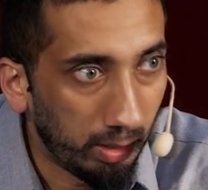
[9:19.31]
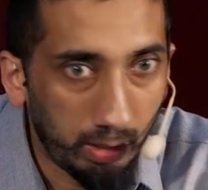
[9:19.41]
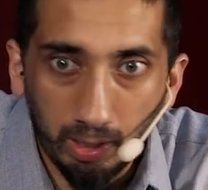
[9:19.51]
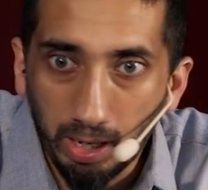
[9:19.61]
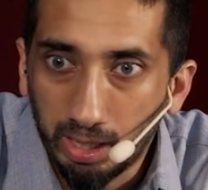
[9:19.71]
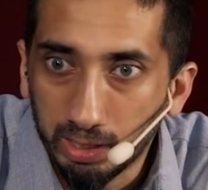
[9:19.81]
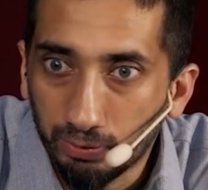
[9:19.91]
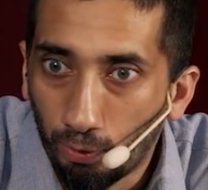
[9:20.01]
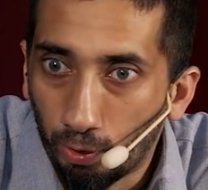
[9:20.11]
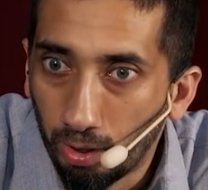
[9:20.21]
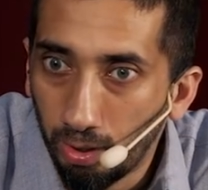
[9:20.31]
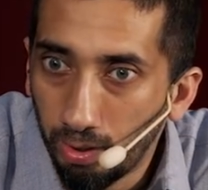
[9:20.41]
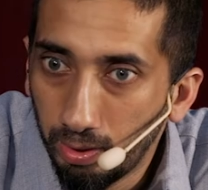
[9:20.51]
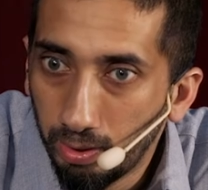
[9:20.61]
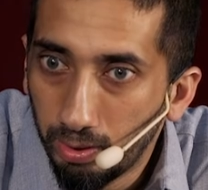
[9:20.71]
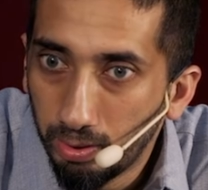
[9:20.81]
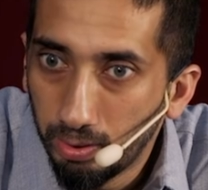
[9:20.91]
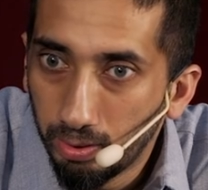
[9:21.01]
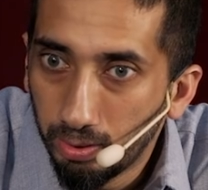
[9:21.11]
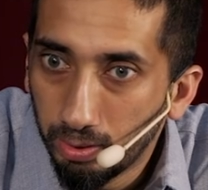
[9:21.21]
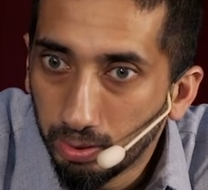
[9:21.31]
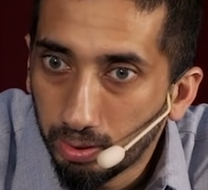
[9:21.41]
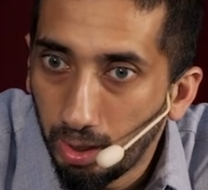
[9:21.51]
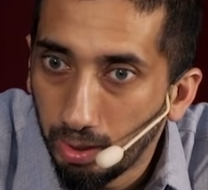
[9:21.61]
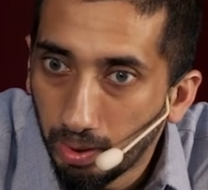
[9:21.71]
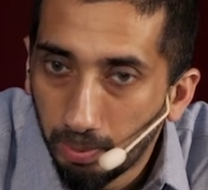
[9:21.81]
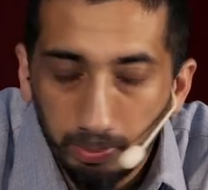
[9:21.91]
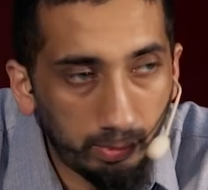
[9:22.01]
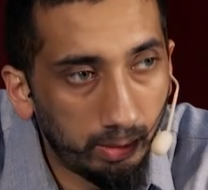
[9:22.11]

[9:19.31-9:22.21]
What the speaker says: He asked for kingdom.